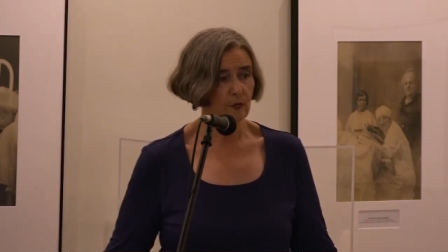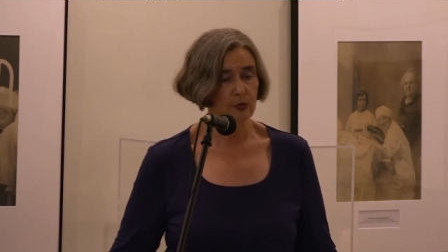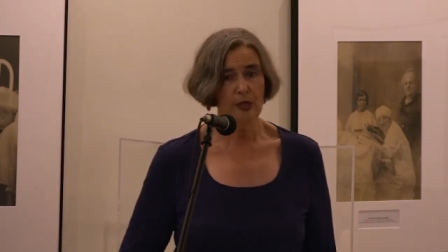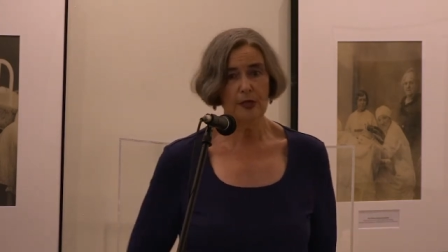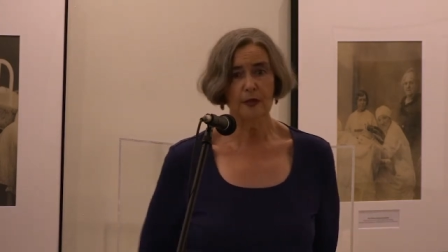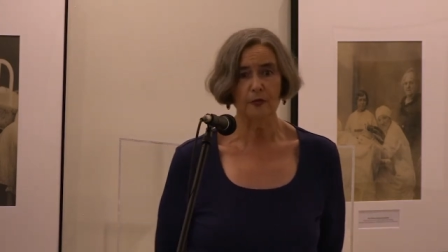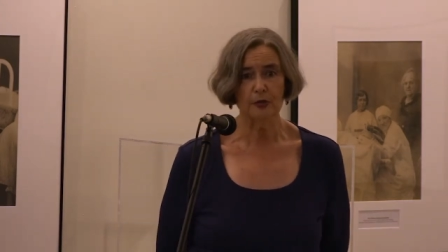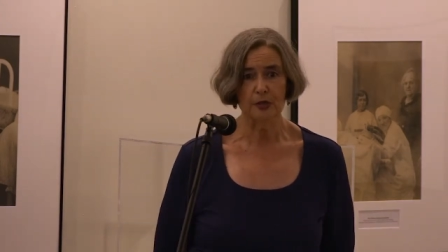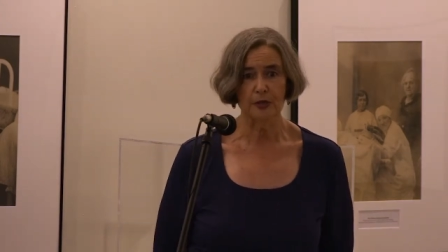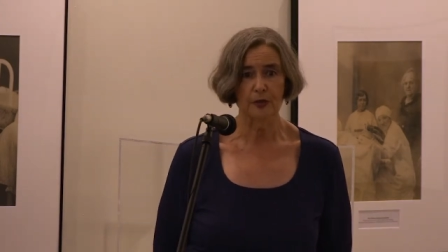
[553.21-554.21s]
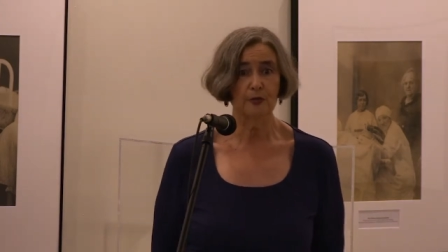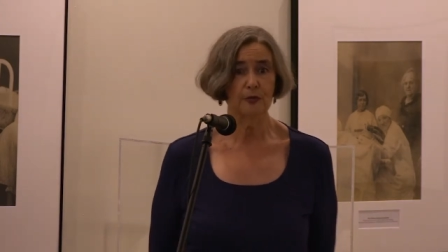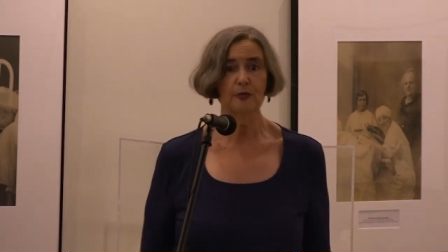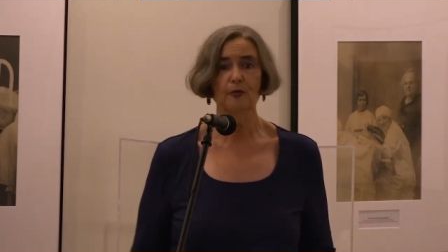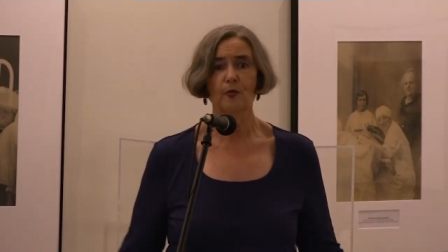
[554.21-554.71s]
It was interesting,
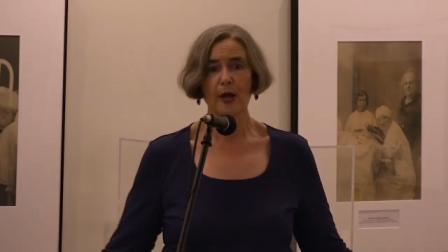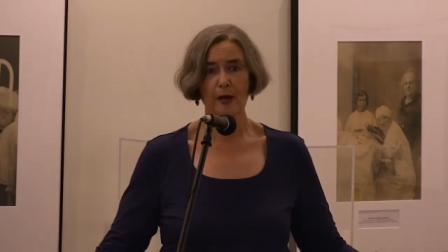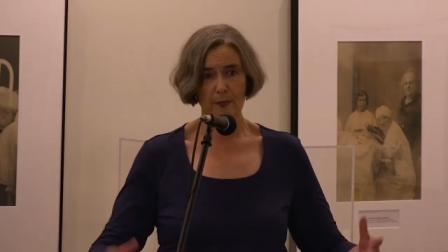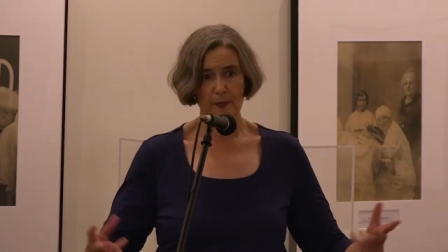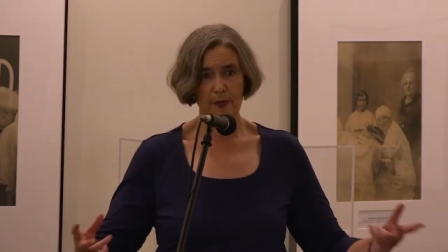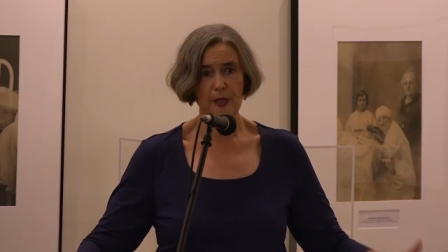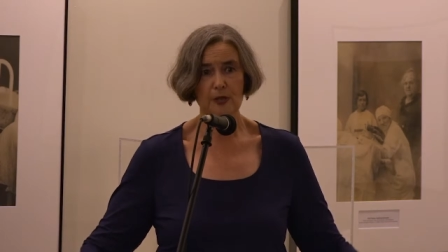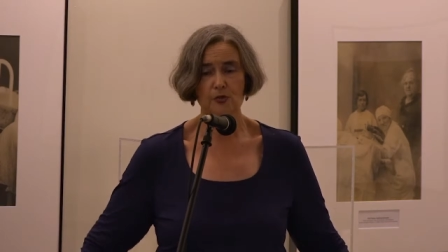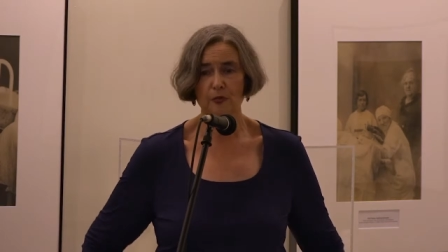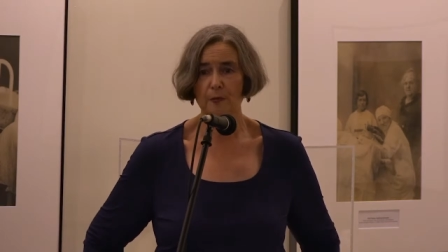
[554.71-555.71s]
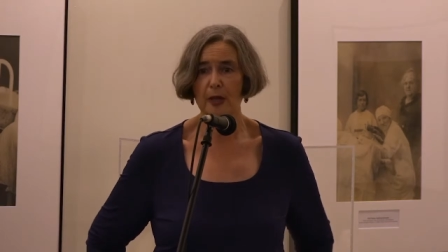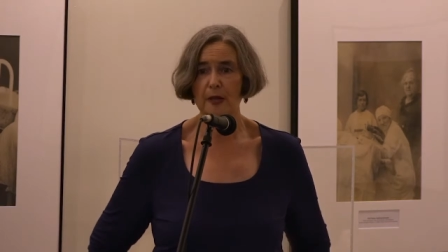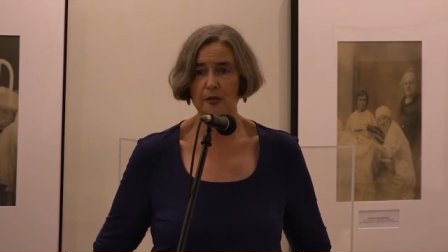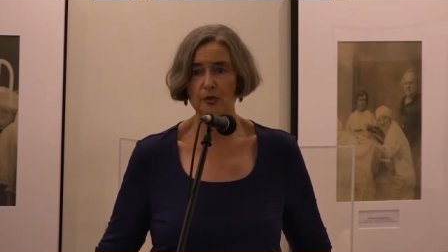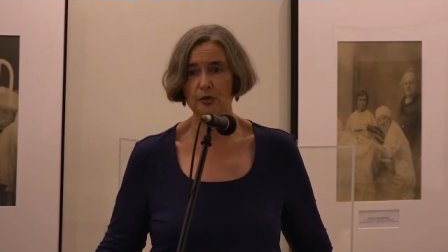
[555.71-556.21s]
you know how history
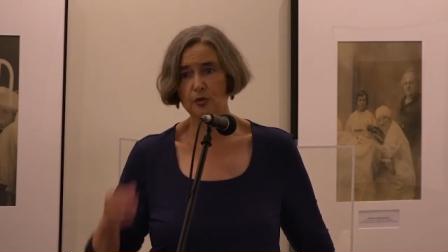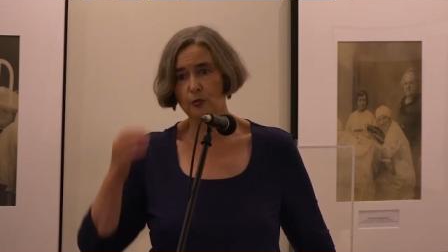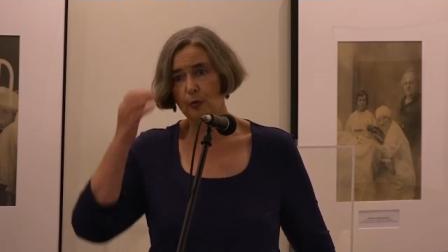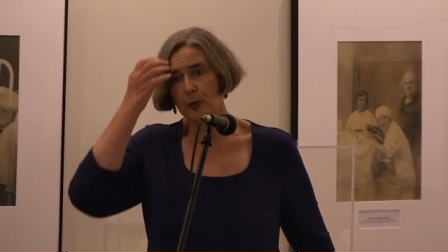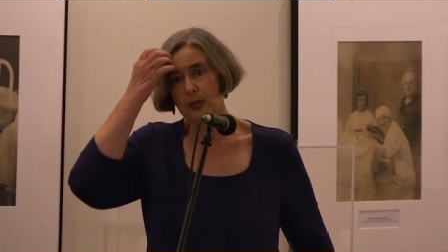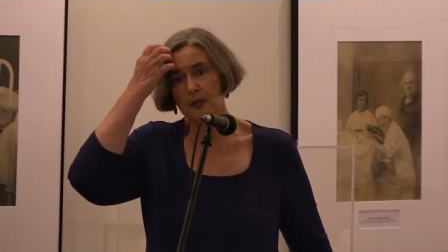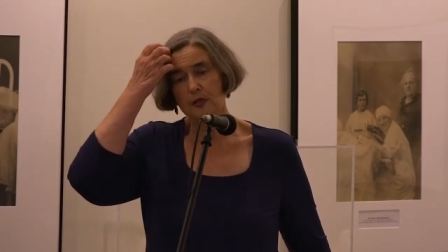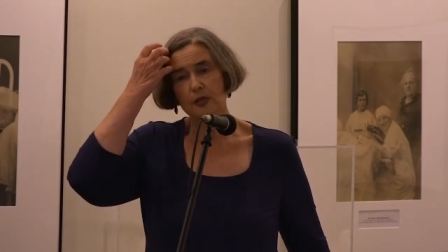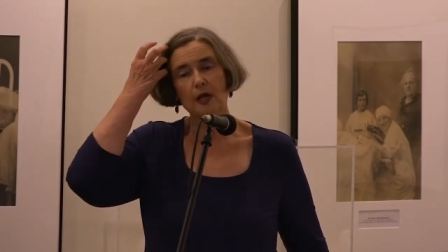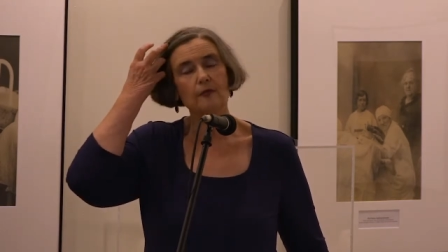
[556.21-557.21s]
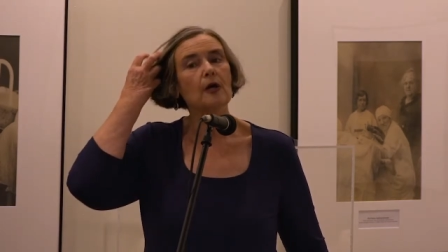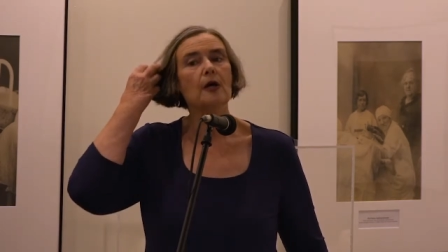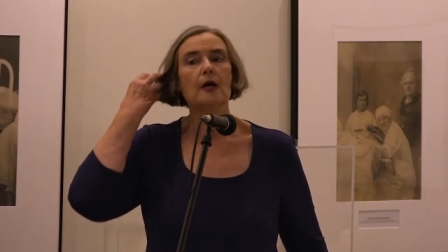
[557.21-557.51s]
manages to repeat itself.